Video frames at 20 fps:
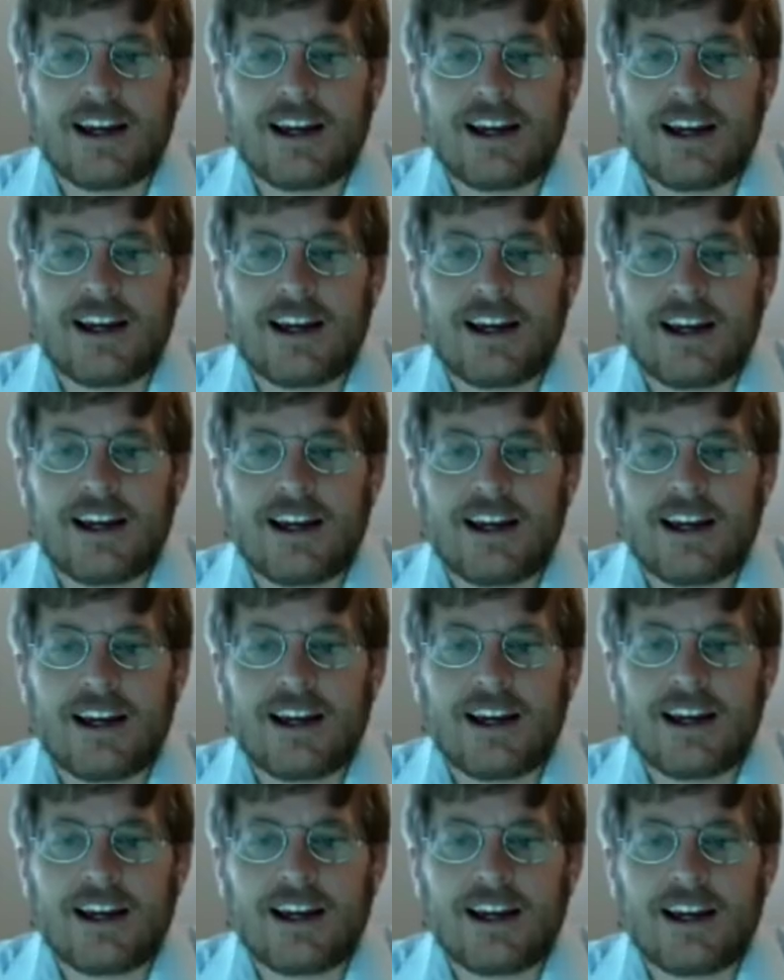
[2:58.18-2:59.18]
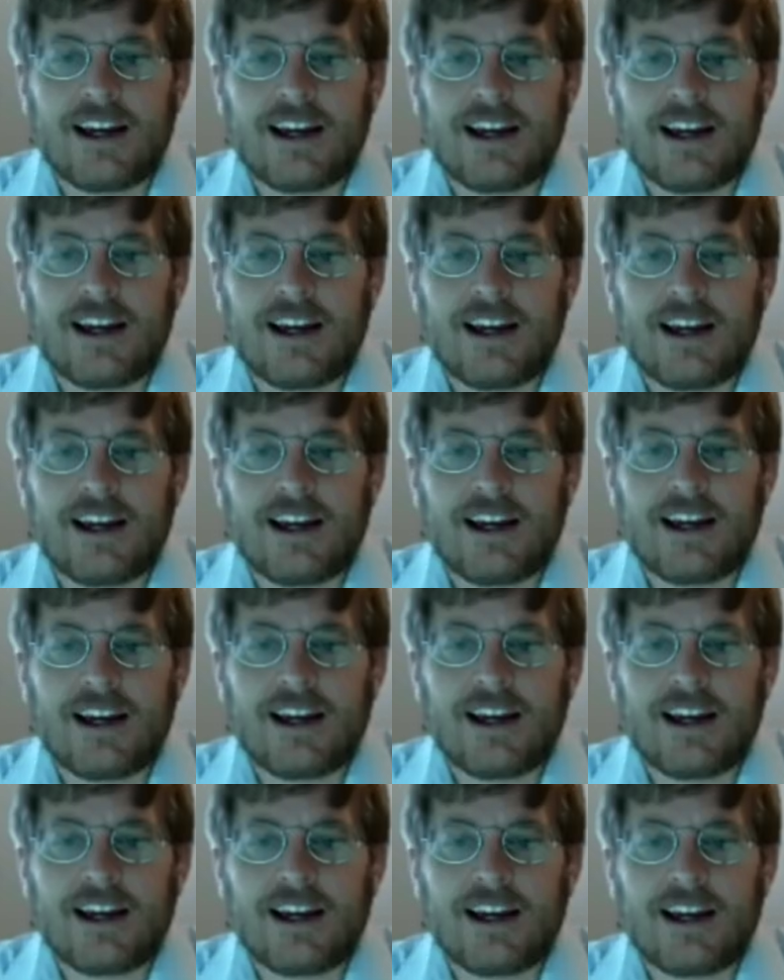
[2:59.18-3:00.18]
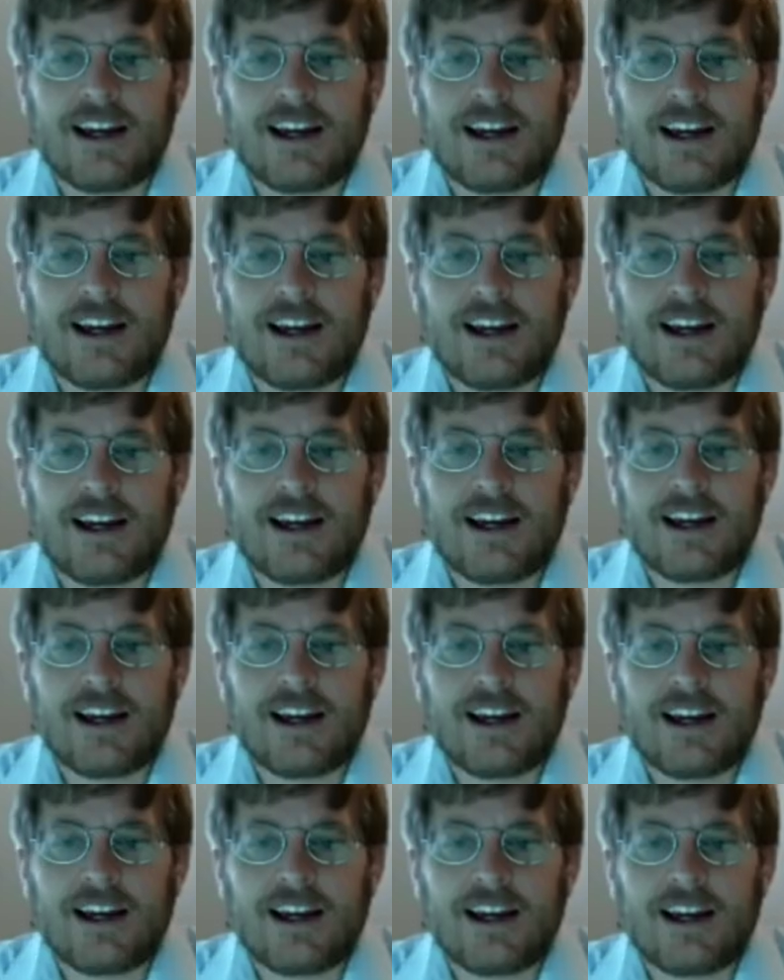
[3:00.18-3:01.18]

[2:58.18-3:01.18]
(silence)